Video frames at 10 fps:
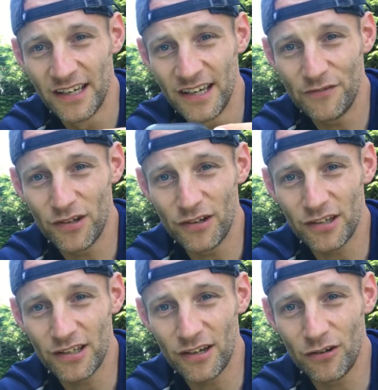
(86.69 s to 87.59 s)
if you're
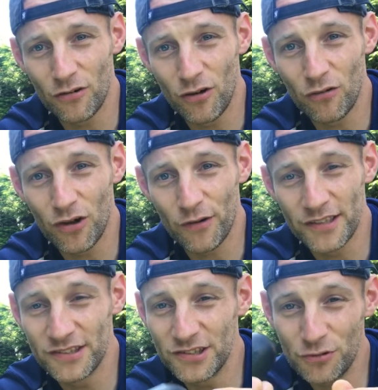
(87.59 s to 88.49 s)
looking at going on longer
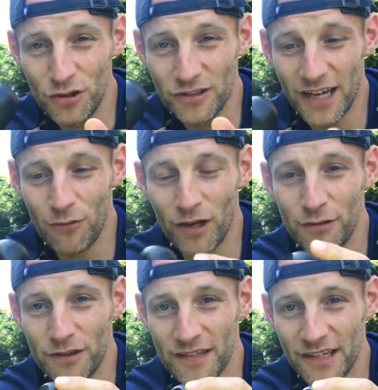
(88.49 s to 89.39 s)
runs, you could get
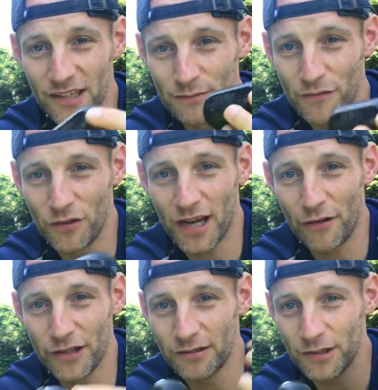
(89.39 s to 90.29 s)
away with taking them if you're
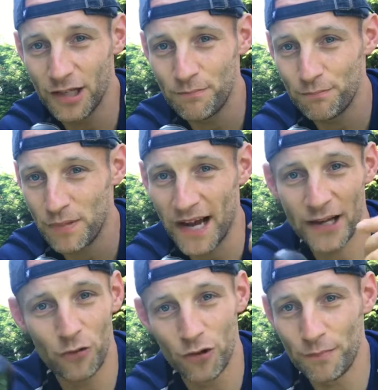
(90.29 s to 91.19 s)
carrying a
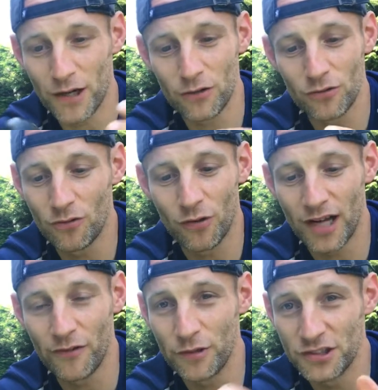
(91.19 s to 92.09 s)
bag or a belt or
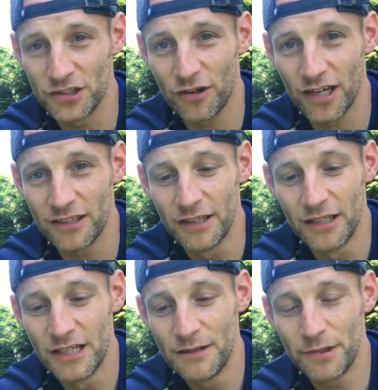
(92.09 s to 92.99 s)
whatever, which is great
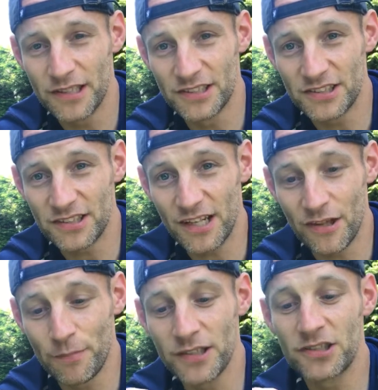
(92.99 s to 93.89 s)
because
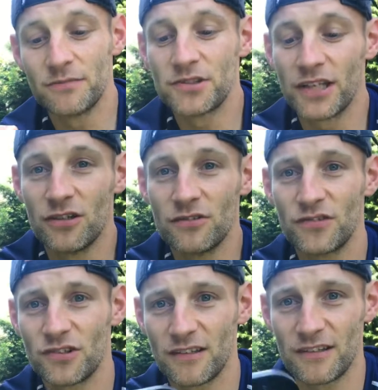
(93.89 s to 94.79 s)
the buds
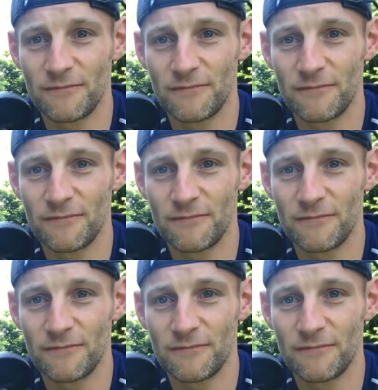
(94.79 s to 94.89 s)
themselves,